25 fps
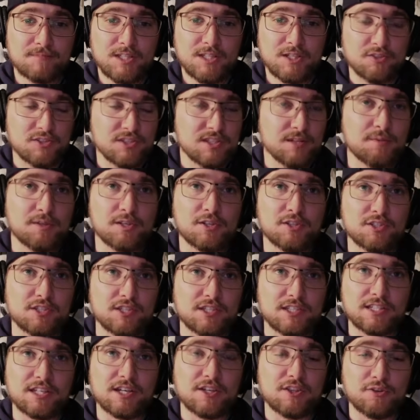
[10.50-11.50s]
similar to
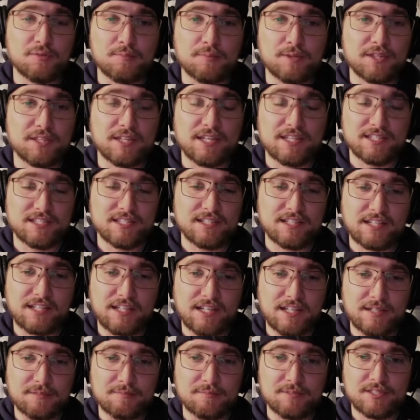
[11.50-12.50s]
the other Bethesda
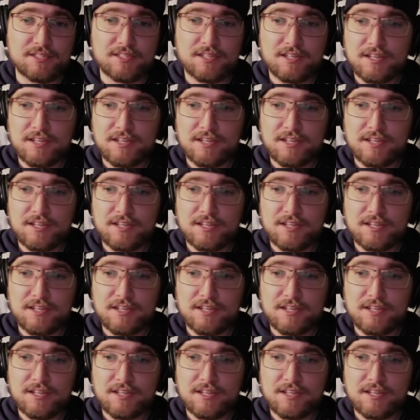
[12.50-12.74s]
games,